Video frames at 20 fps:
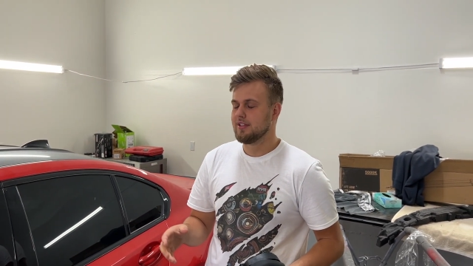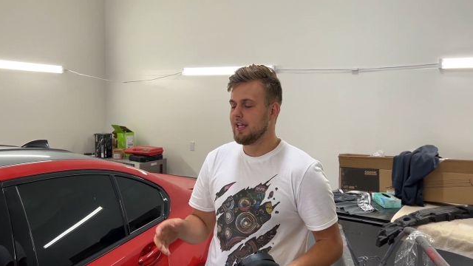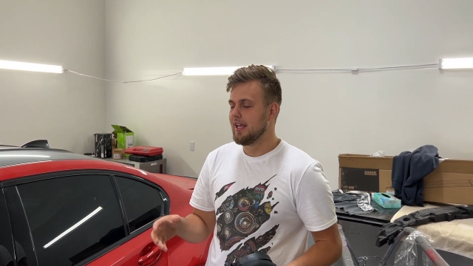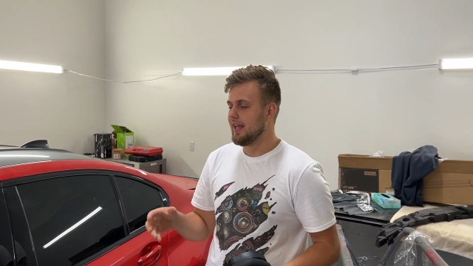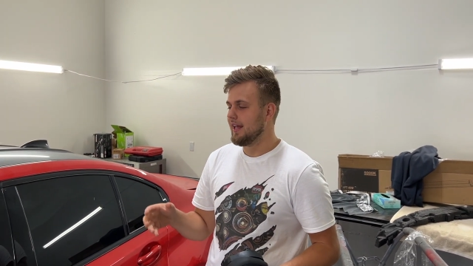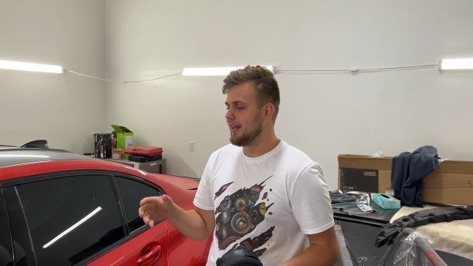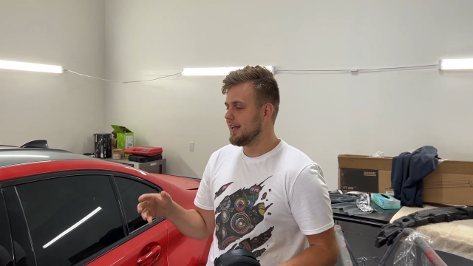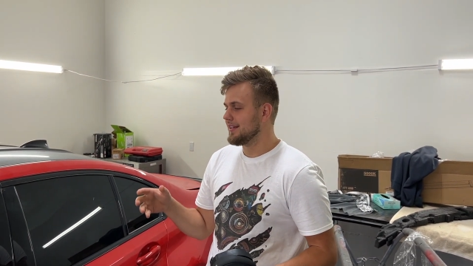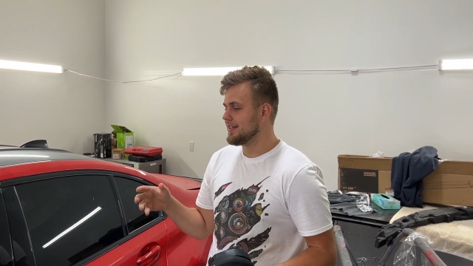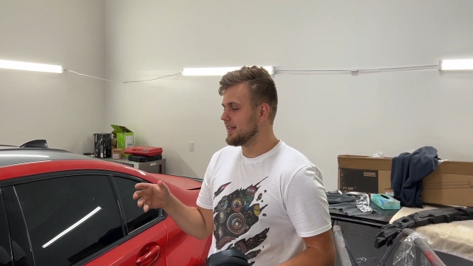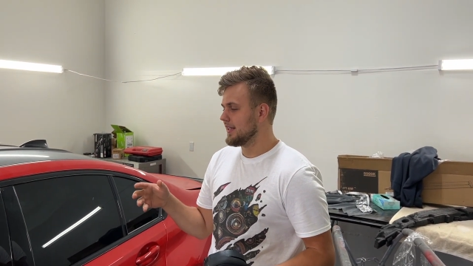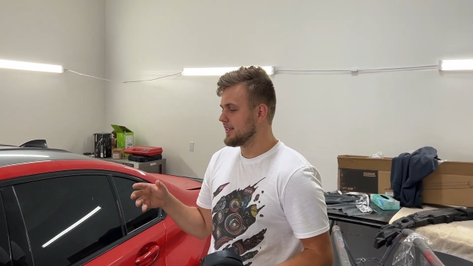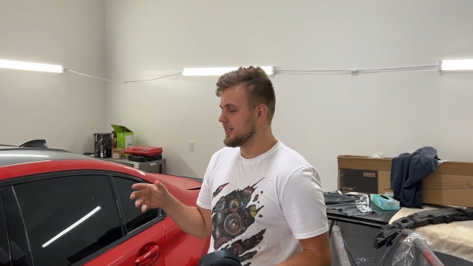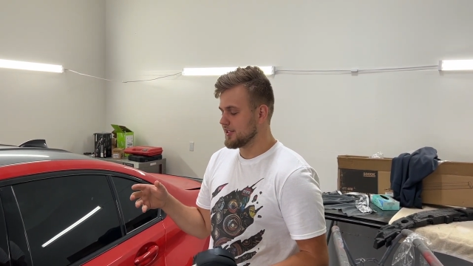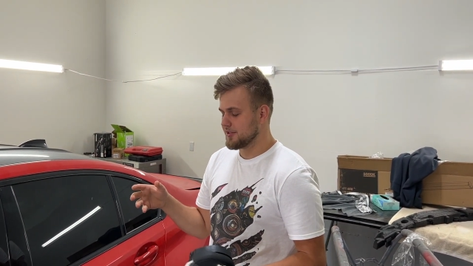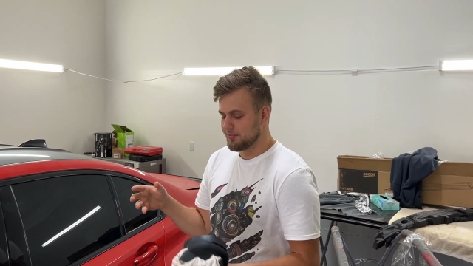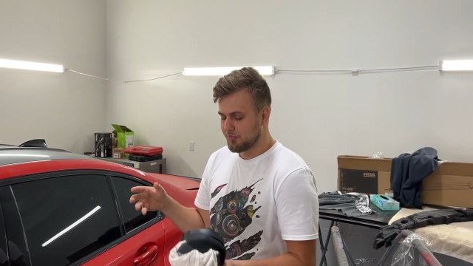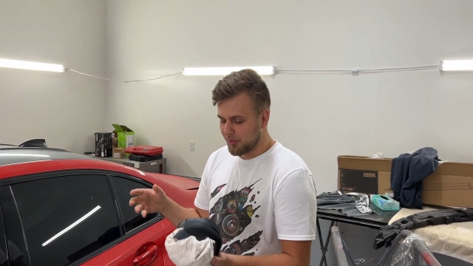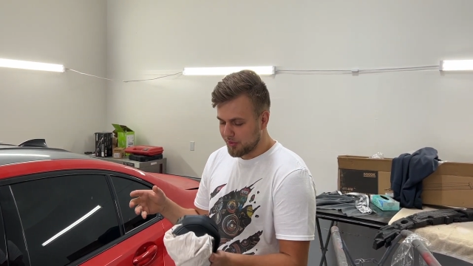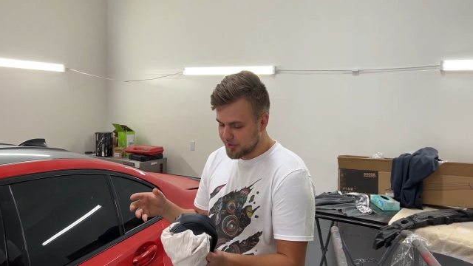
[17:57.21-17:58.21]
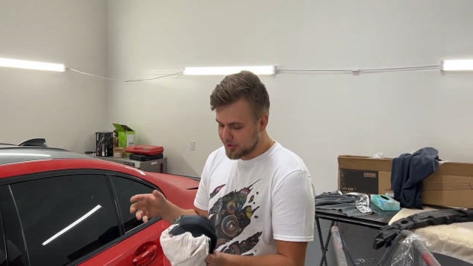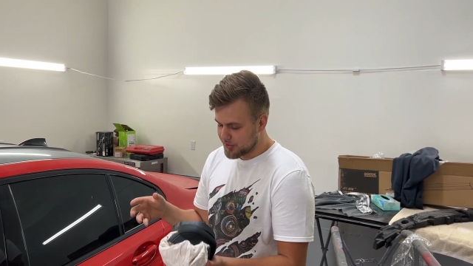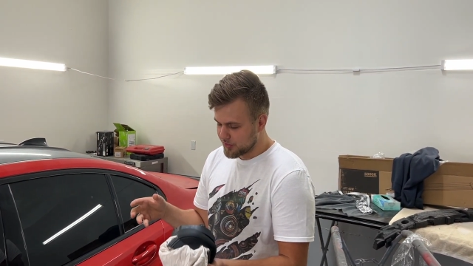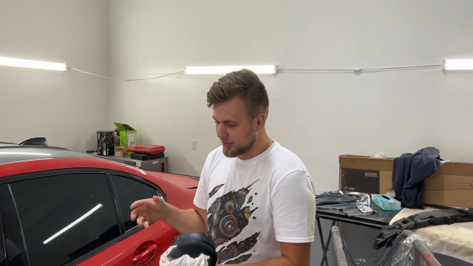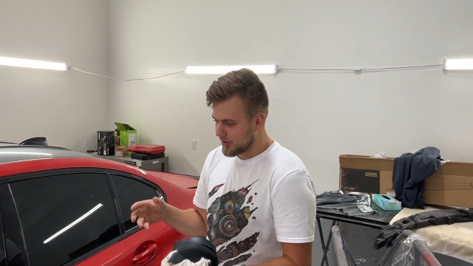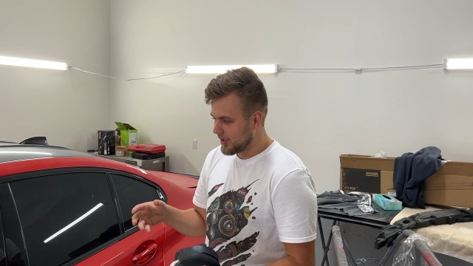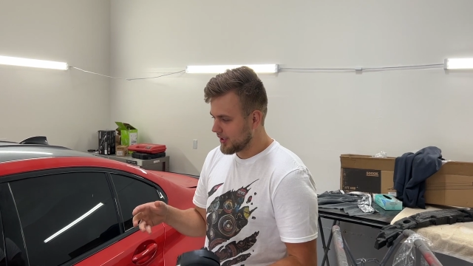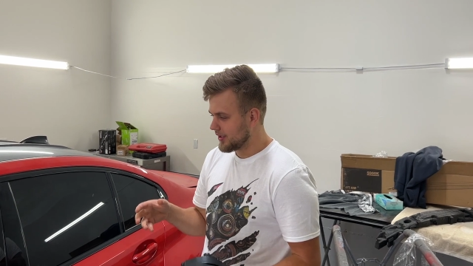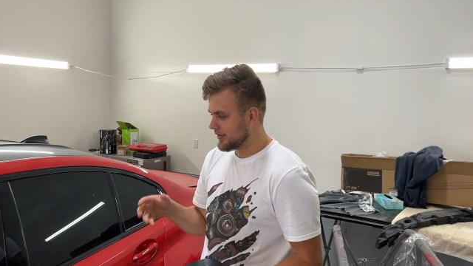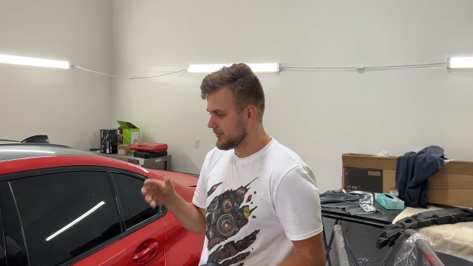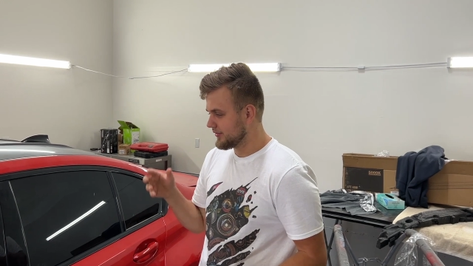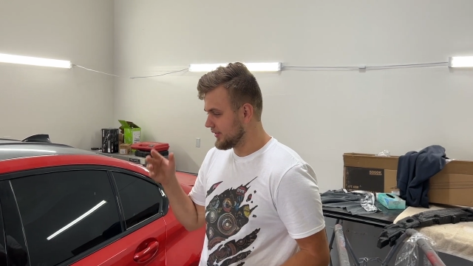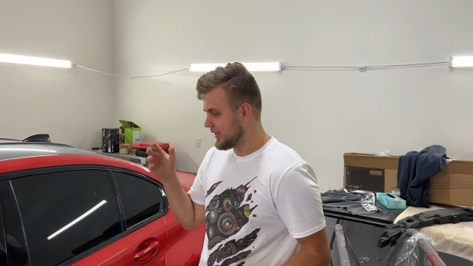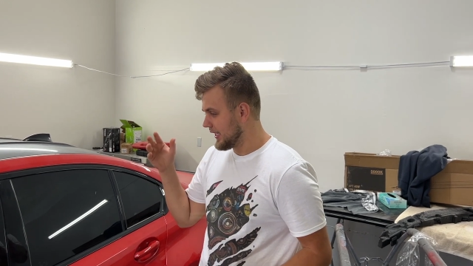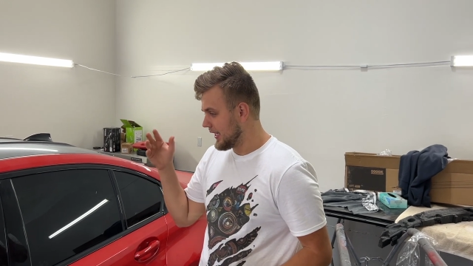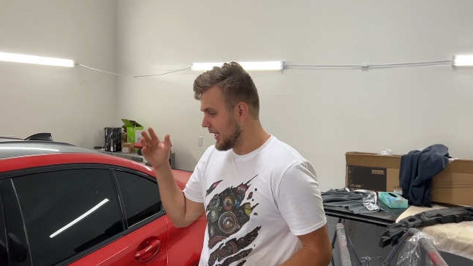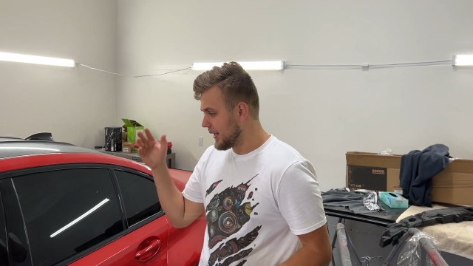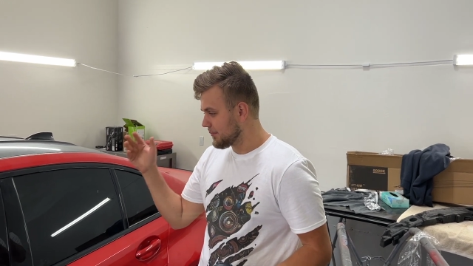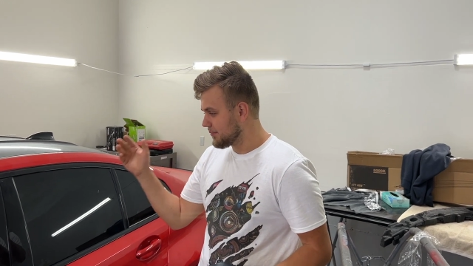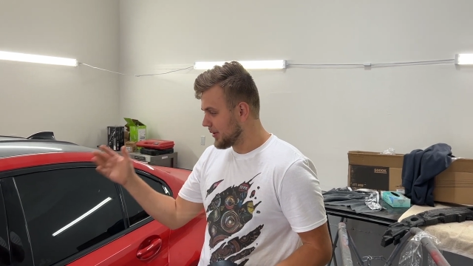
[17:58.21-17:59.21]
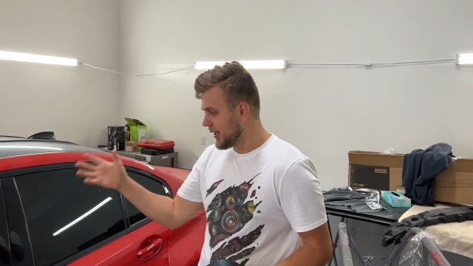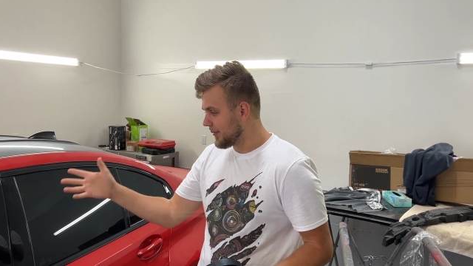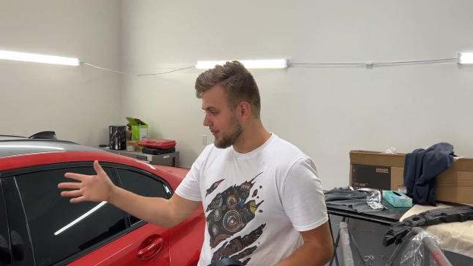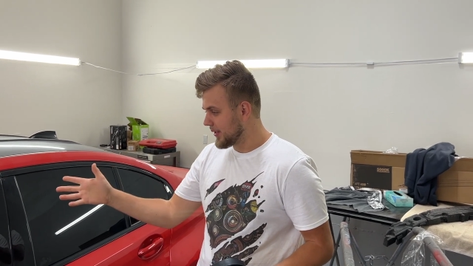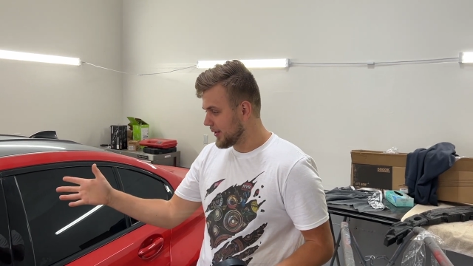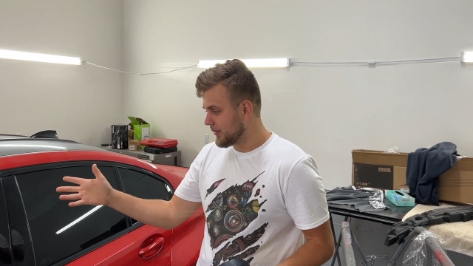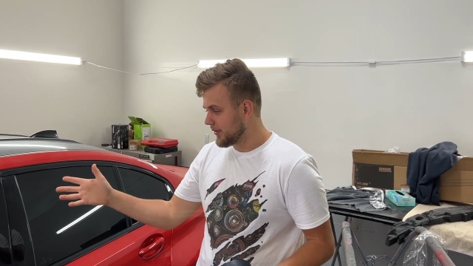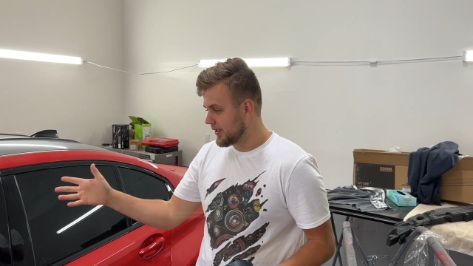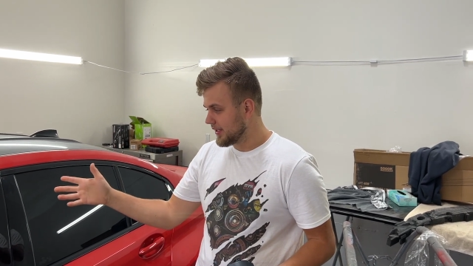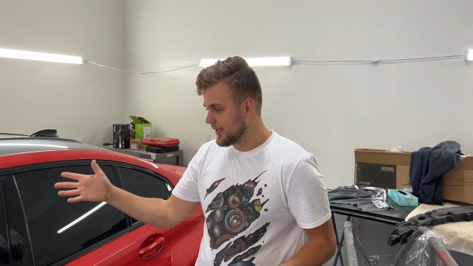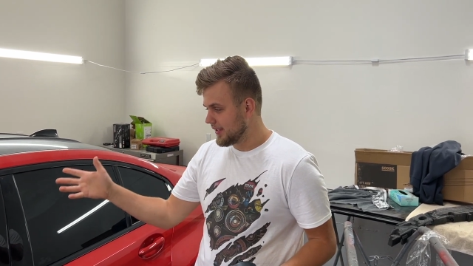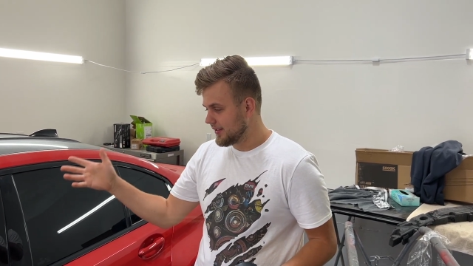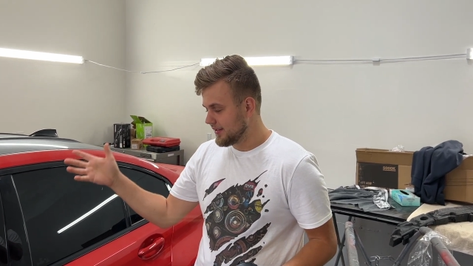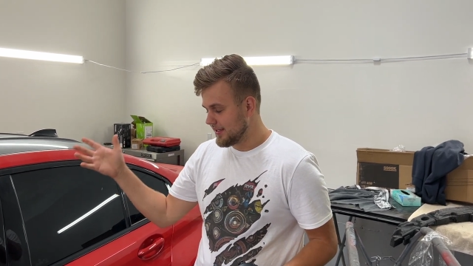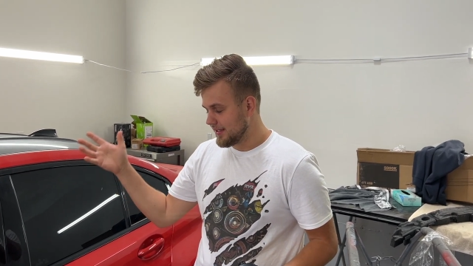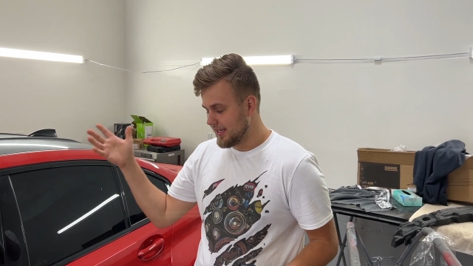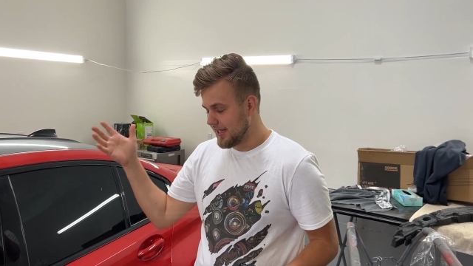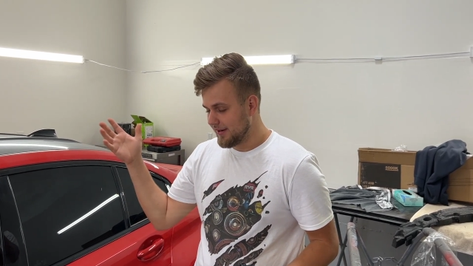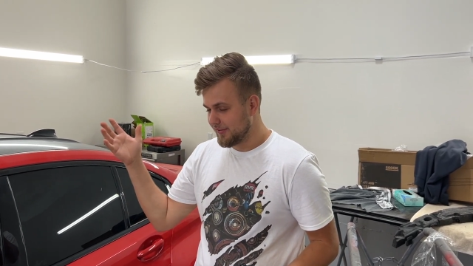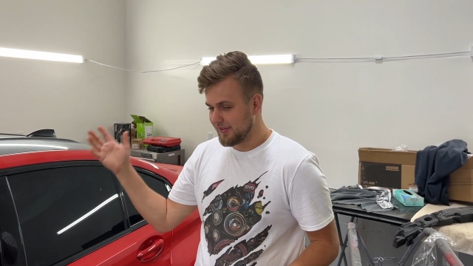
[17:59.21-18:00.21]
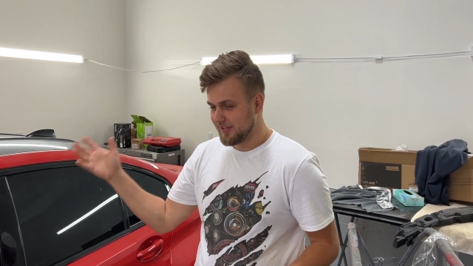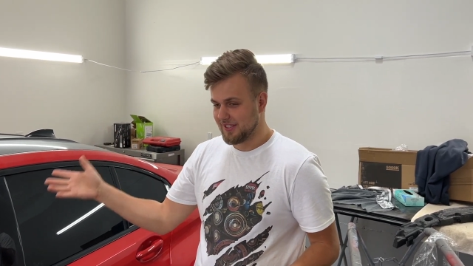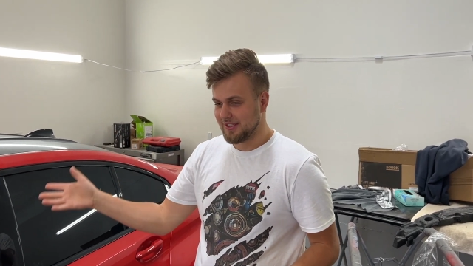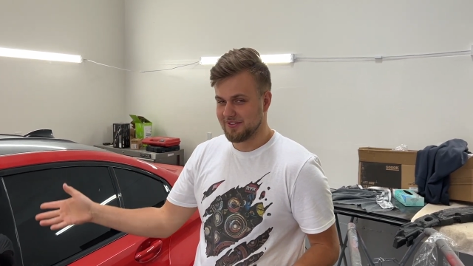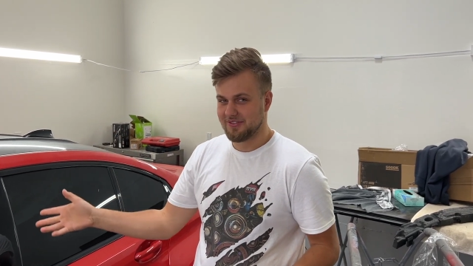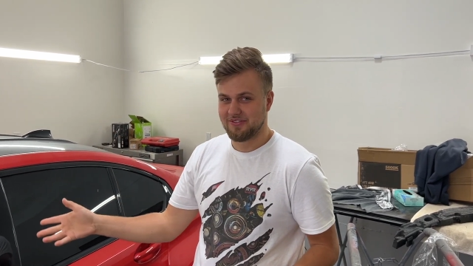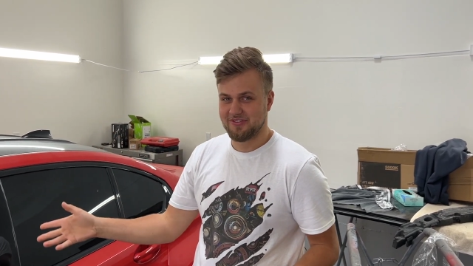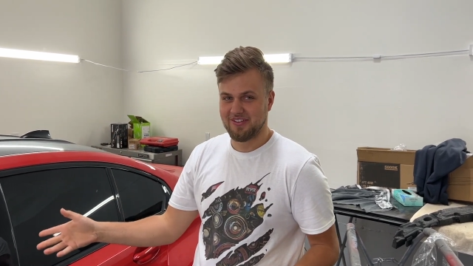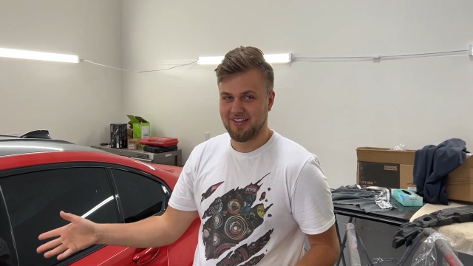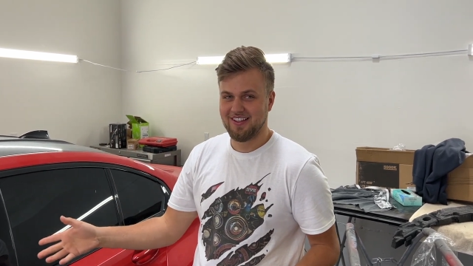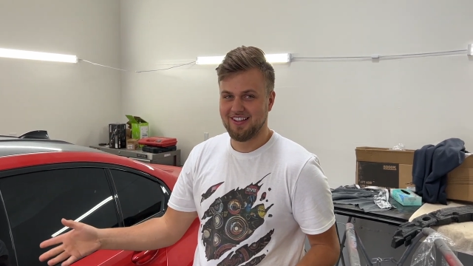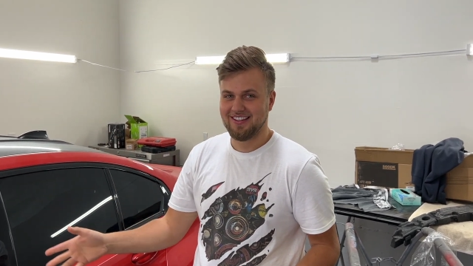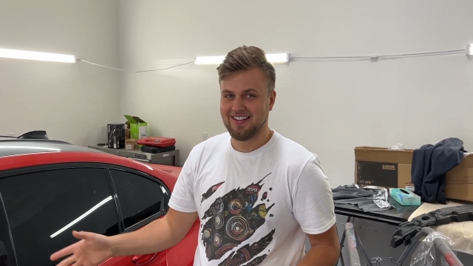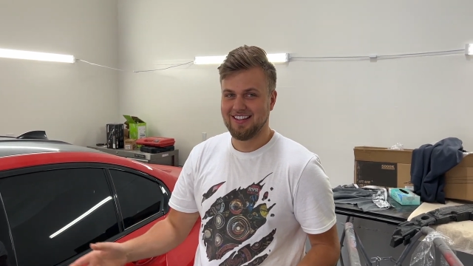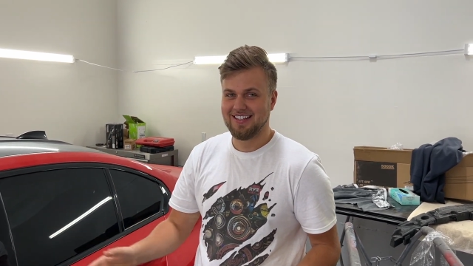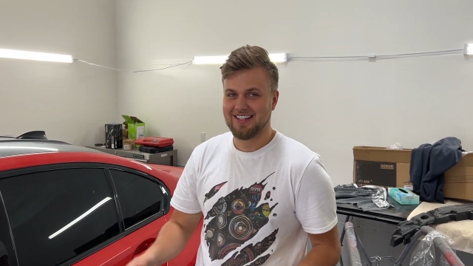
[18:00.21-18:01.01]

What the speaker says: And I just pulled this one off, and I popped that one in, and everything fit,